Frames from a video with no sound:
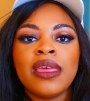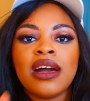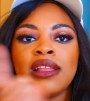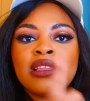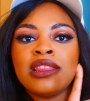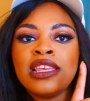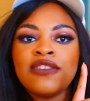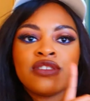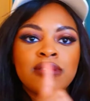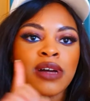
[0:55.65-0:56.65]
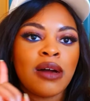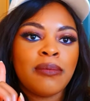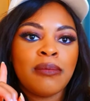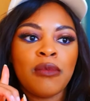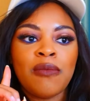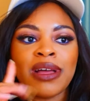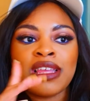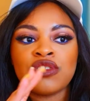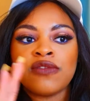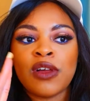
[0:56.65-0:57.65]
I did leave some out of my
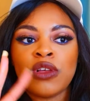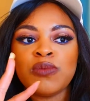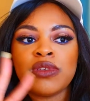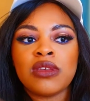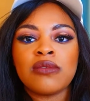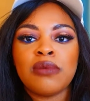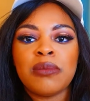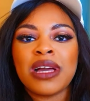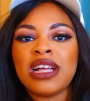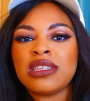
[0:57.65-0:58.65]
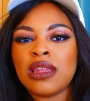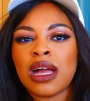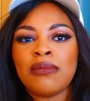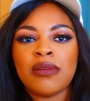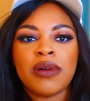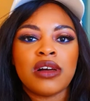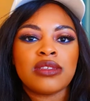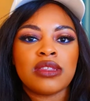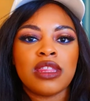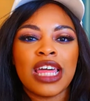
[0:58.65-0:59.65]
natural freckles but you probably can't tell my camera
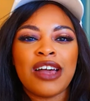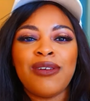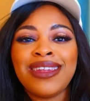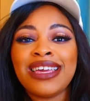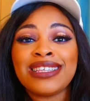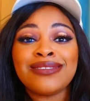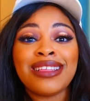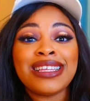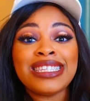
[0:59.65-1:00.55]
because the color is not